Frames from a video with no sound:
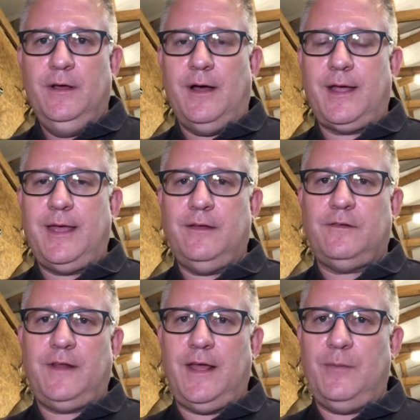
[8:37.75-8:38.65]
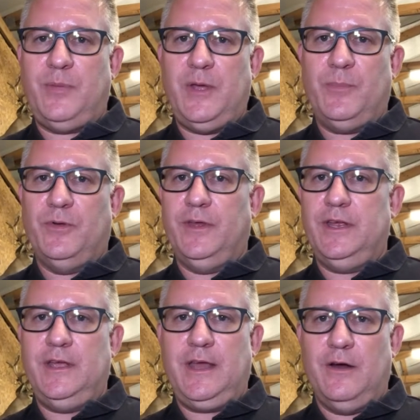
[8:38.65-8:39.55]
I can't stand people that
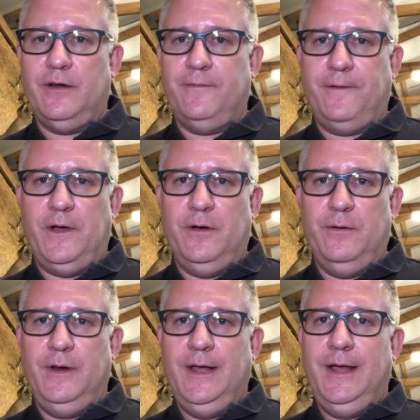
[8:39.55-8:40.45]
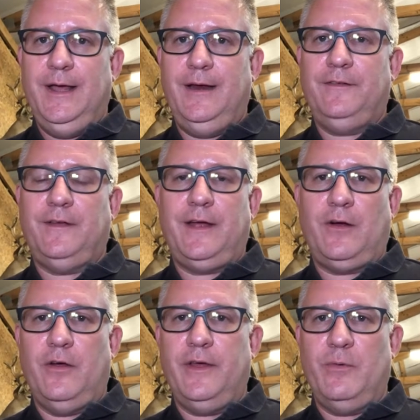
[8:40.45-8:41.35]
you get on the phone and it's like
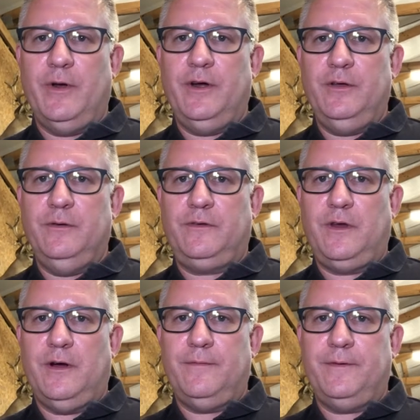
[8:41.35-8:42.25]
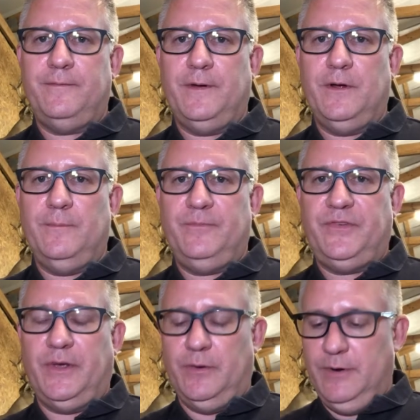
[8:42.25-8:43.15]
all they want to do is get off the phone.
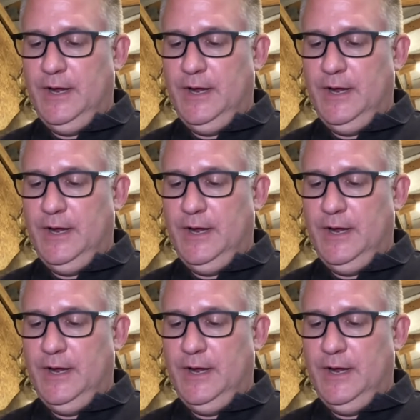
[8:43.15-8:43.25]
So